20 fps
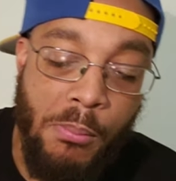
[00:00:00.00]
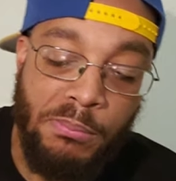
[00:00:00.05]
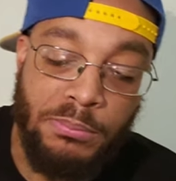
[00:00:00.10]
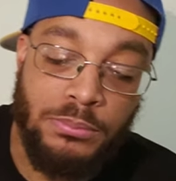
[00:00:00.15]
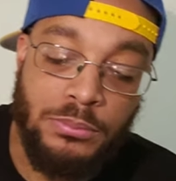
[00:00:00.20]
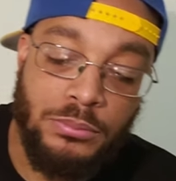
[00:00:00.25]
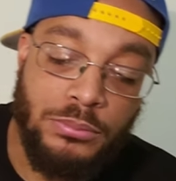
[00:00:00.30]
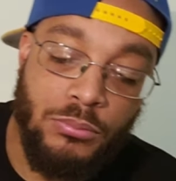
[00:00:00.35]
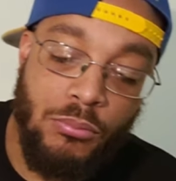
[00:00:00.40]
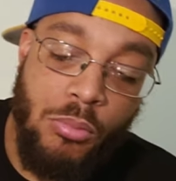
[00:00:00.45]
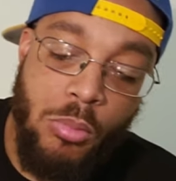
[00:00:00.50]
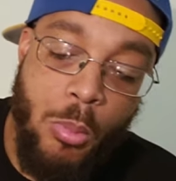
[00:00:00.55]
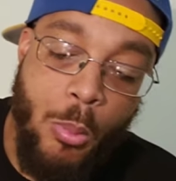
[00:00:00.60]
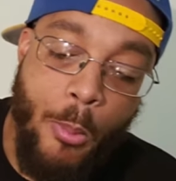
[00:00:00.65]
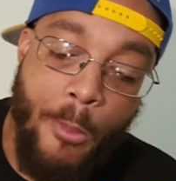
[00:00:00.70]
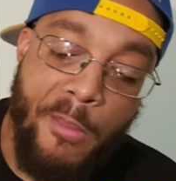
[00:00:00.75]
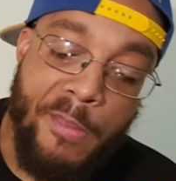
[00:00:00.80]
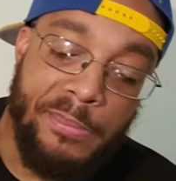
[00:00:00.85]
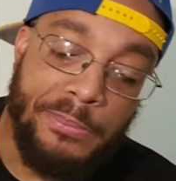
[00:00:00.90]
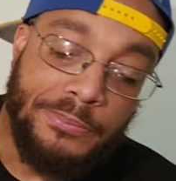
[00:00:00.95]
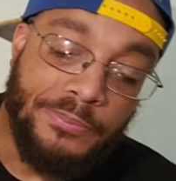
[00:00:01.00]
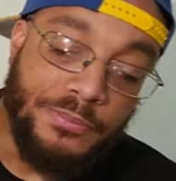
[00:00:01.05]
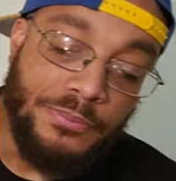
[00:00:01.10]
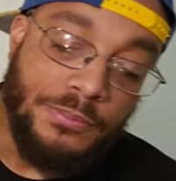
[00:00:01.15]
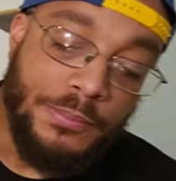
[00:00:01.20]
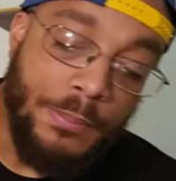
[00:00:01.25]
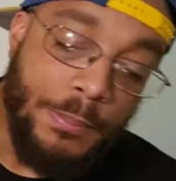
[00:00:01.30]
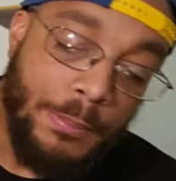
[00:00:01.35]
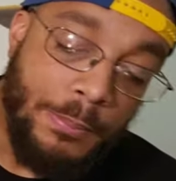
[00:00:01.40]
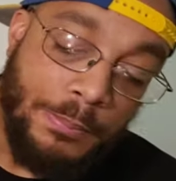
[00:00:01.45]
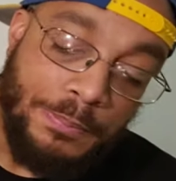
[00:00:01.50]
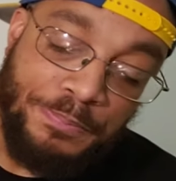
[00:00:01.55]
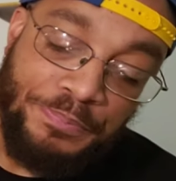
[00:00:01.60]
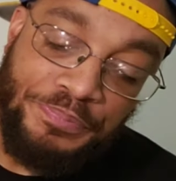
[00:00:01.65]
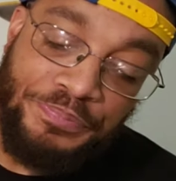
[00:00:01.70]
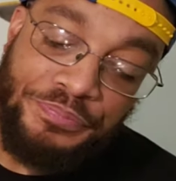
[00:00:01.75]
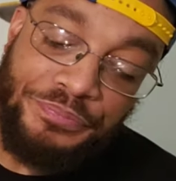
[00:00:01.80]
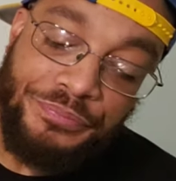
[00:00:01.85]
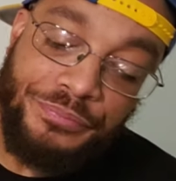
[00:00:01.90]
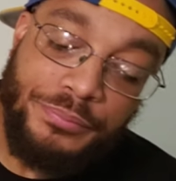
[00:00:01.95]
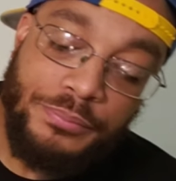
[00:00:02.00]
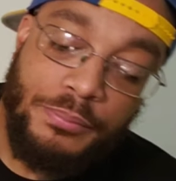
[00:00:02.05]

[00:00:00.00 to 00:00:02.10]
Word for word: which became my least favorite holiday.